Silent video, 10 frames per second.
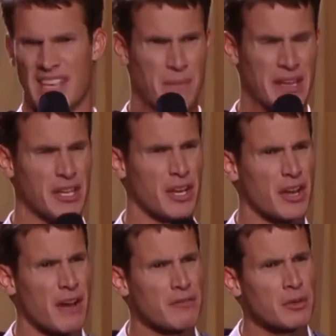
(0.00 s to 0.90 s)
Does that make you
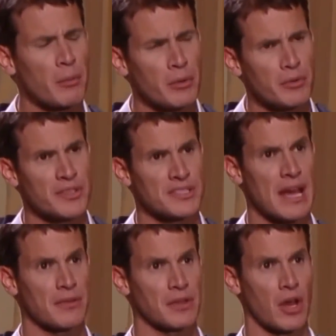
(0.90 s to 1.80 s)
uncomfortable? Move to
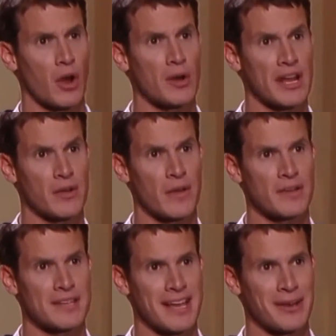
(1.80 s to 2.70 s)
South Dakota. I hear
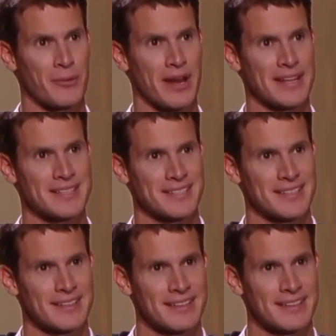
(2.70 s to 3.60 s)
they're taking rights.